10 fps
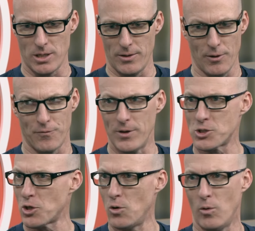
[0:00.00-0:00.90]
and they're
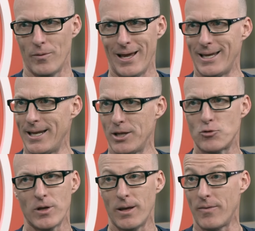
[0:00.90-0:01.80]
physical and they get
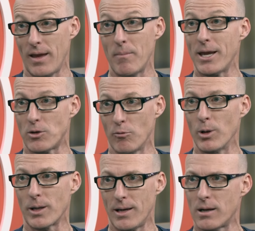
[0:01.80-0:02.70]
into you and they make you
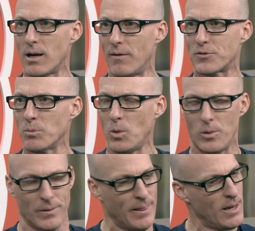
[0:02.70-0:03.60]
really
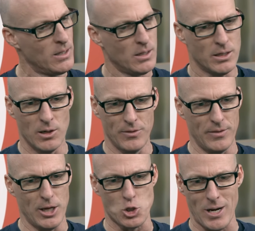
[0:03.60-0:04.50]
uncomfortable. And, you know,
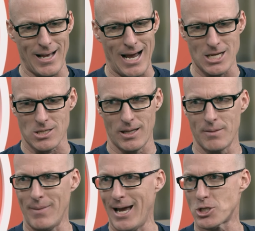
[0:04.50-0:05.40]
then they try to
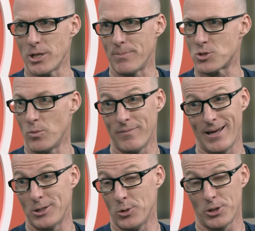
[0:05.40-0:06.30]
isolate matchups, and we've
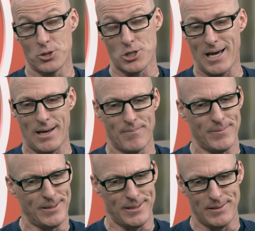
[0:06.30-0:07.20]
got to do a good job,
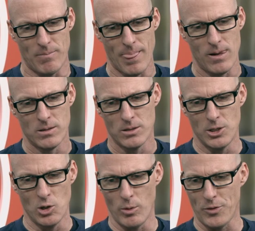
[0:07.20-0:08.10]

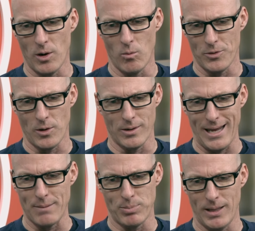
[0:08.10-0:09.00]
with our
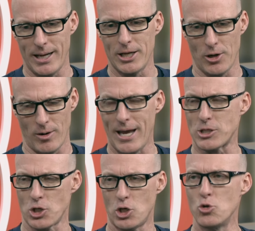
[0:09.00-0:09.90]
game plan and our
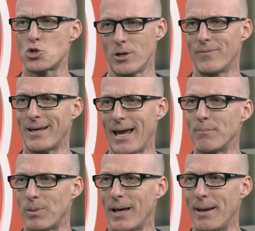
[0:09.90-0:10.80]
execution of the
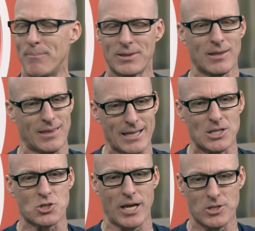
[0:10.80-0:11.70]
game plan. But the thing
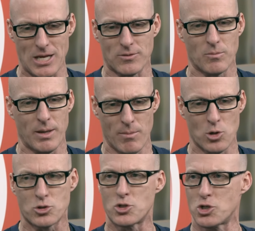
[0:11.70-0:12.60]
that stands out to me
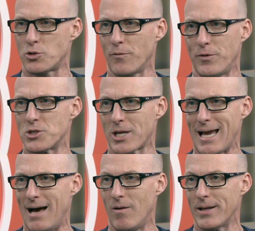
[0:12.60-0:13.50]
most is just their
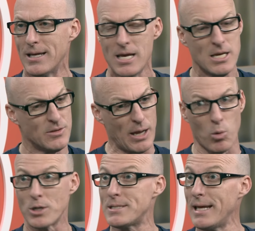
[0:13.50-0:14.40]
physicality. They
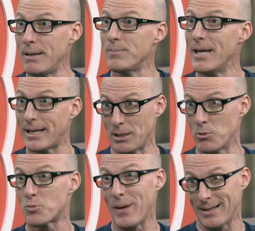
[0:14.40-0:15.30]
were a team, Nick, that
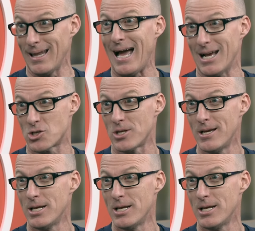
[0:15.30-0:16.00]
was picked last.